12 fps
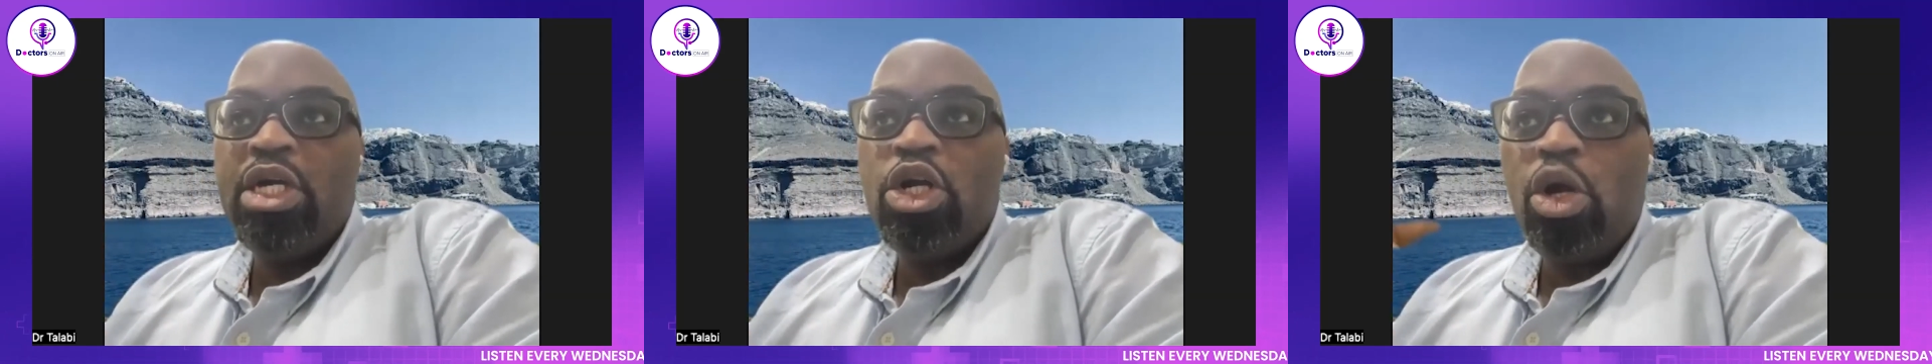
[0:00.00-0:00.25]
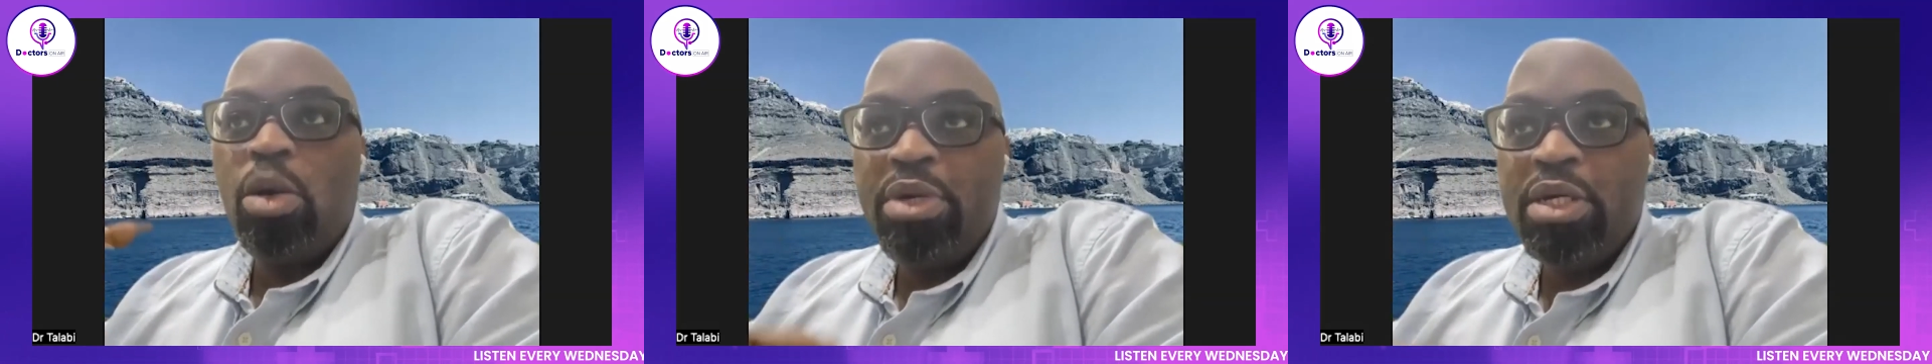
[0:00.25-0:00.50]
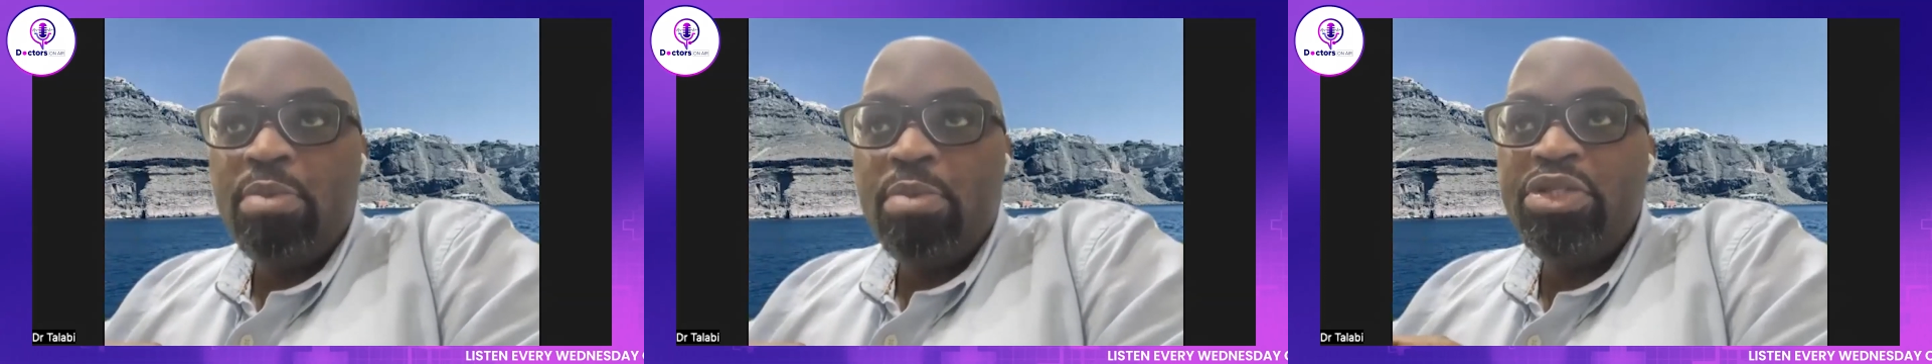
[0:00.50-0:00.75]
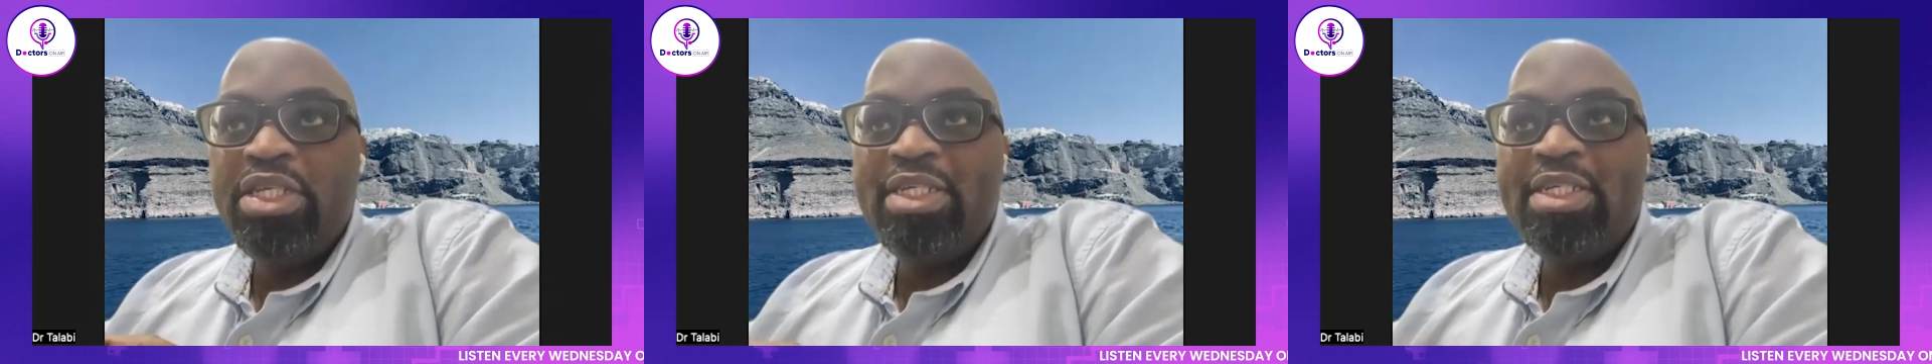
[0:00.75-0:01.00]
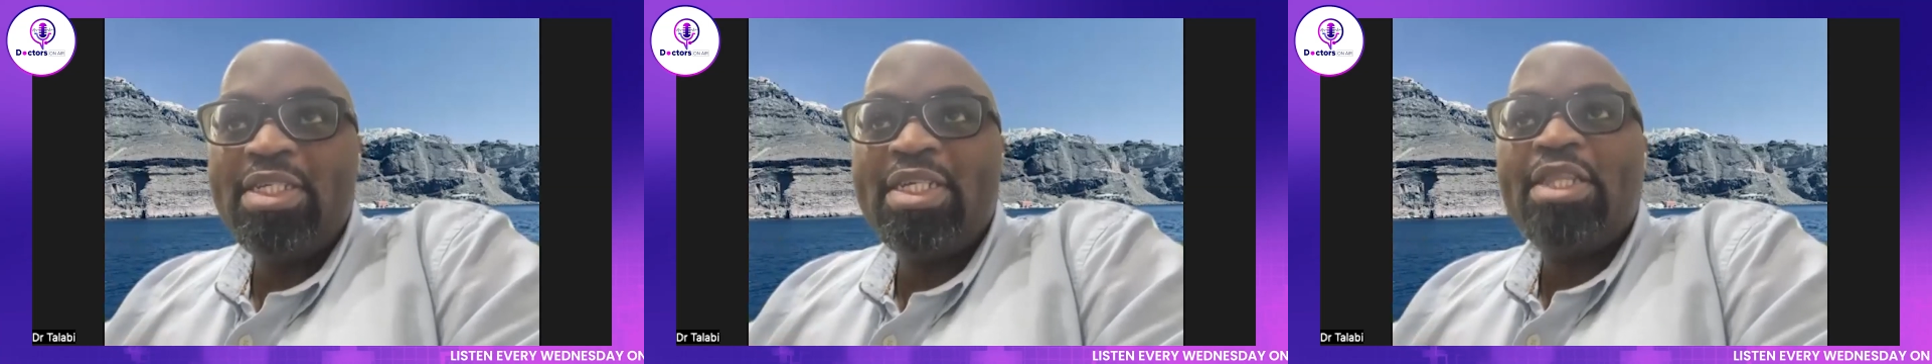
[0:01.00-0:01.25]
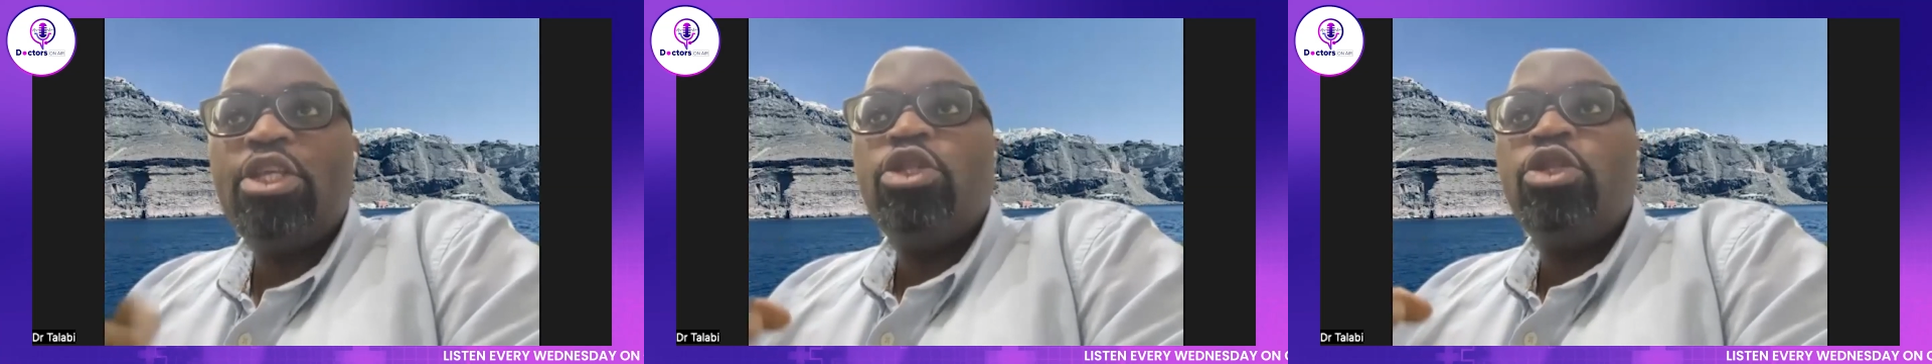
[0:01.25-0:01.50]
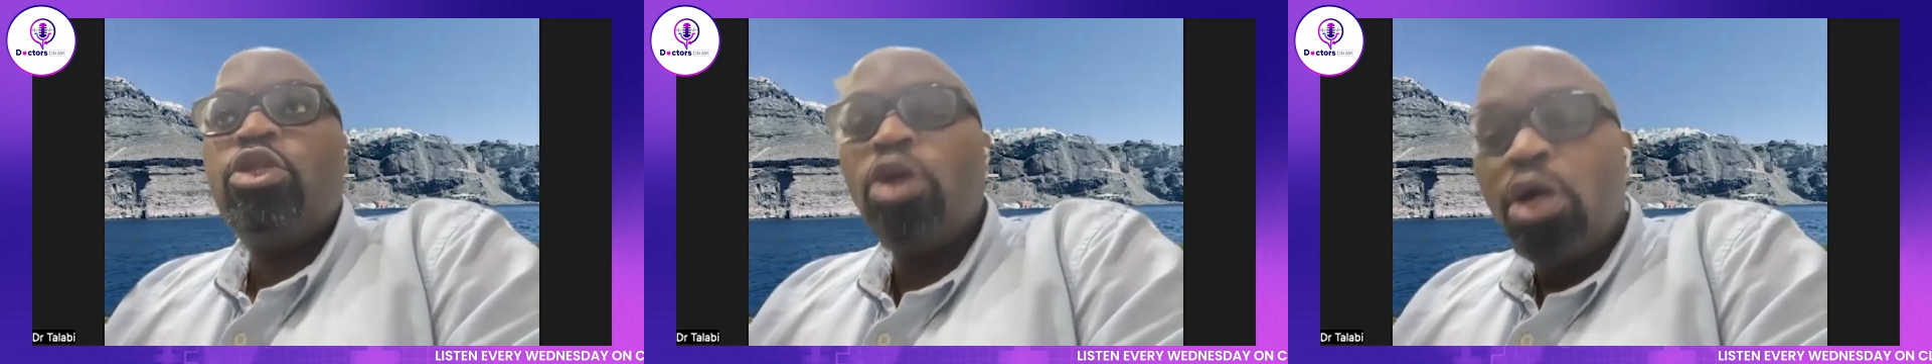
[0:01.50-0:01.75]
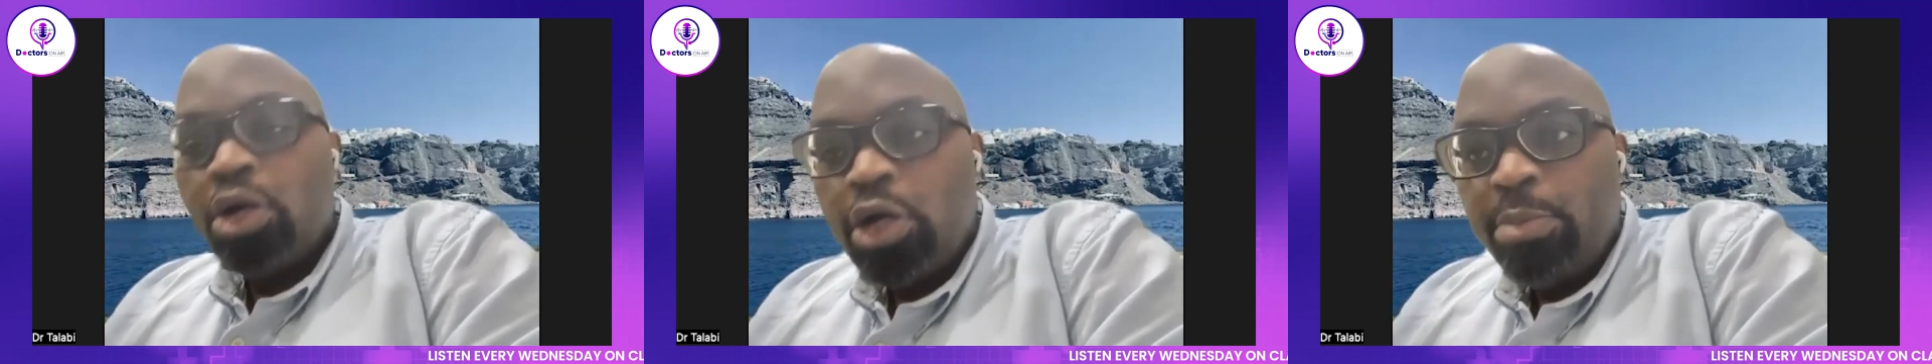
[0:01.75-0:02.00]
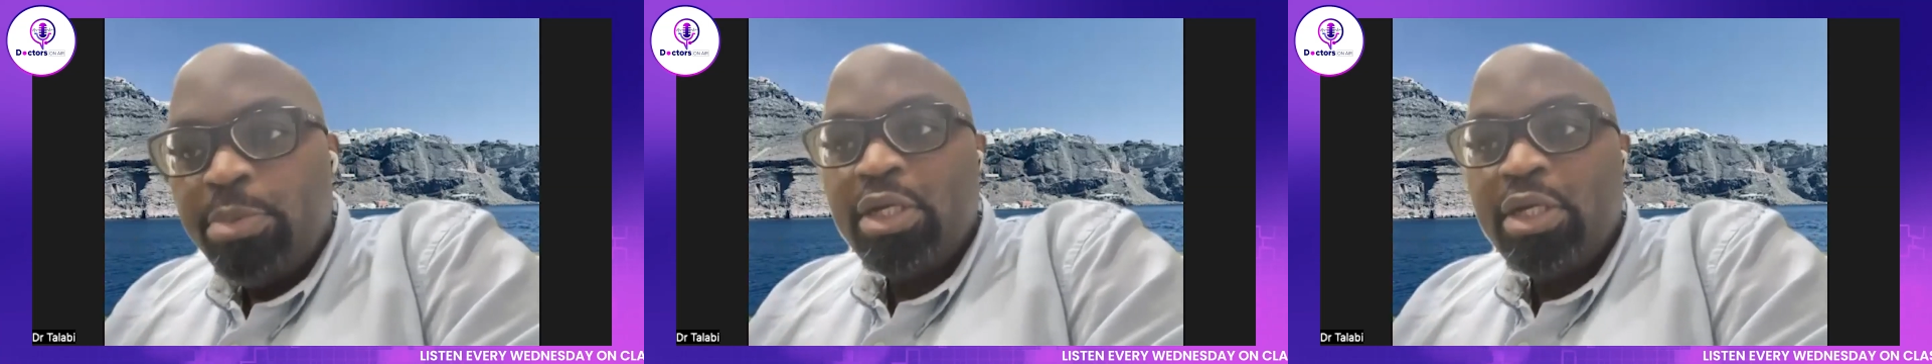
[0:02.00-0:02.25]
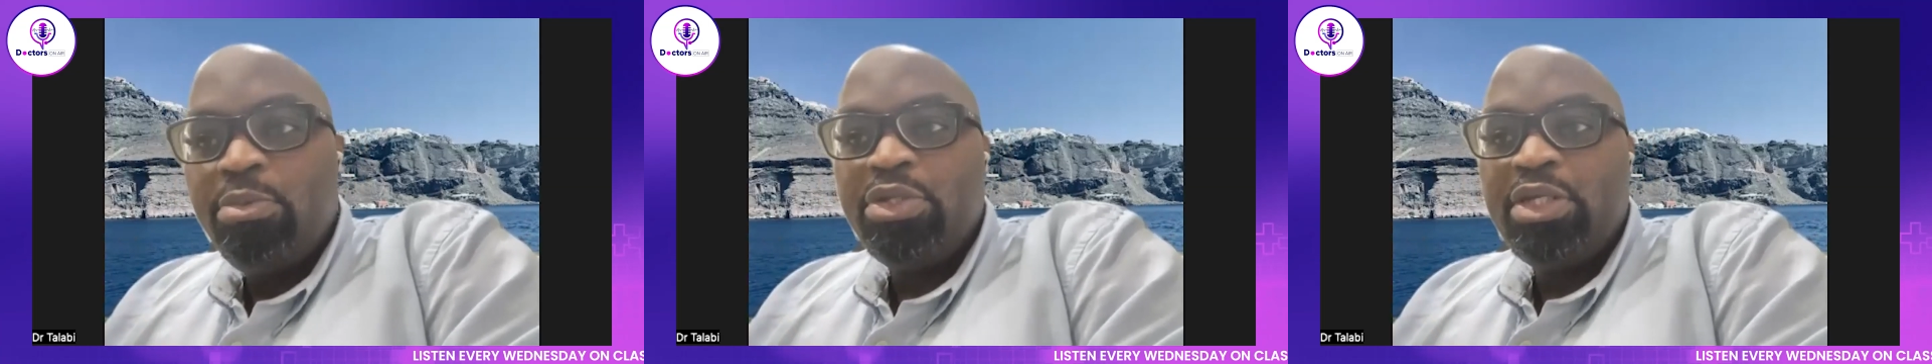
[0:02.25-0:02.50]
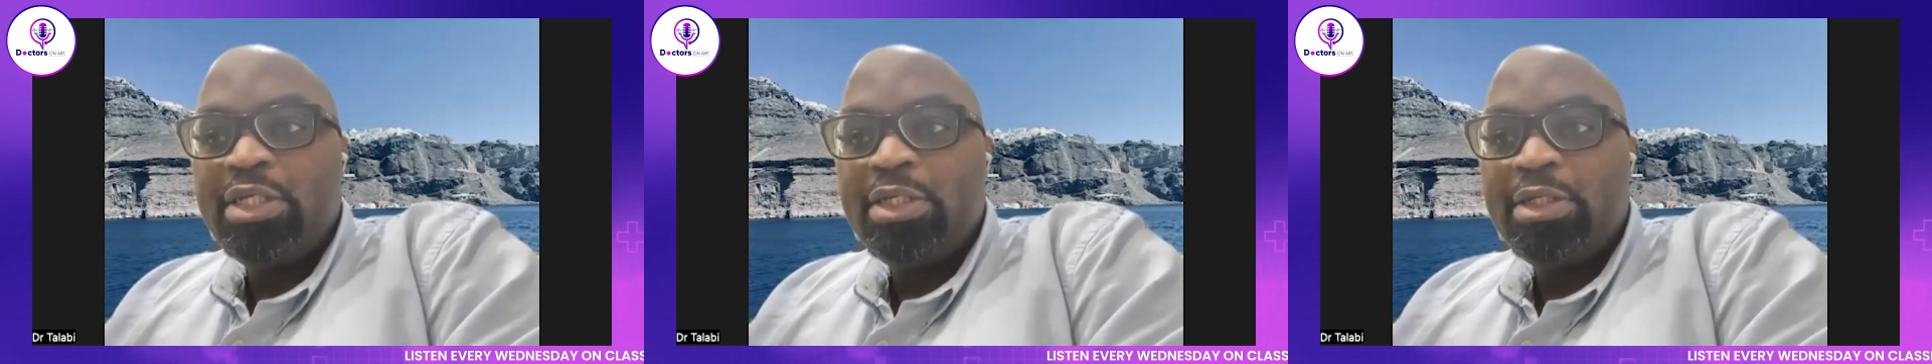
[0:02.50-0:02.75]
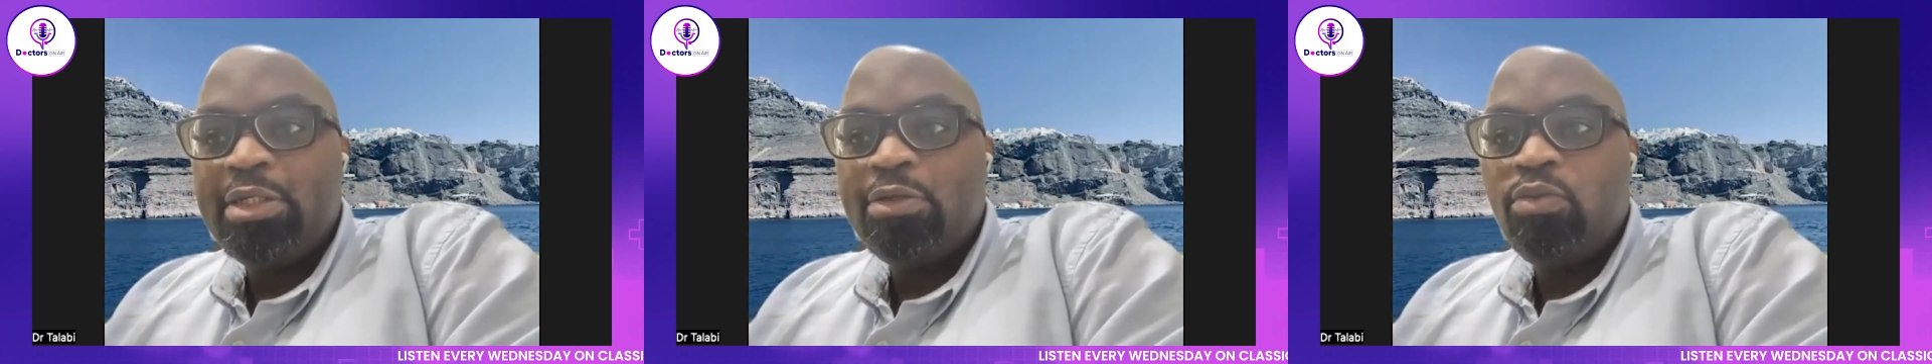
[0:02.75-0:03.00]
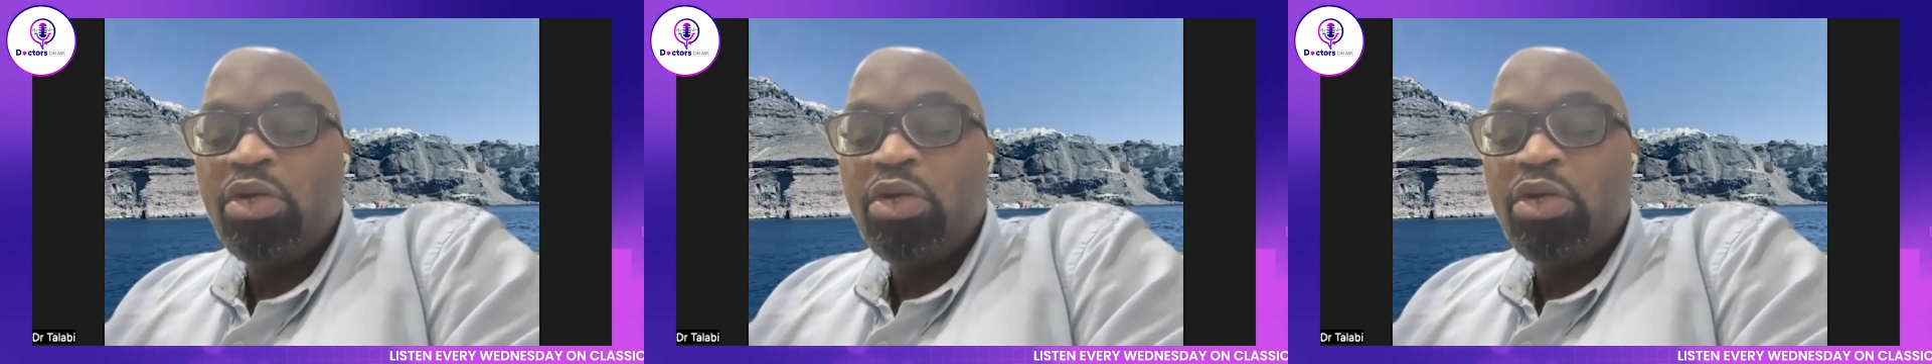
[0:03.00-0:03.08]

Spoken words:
communicable diseases and the non-communicable diseases.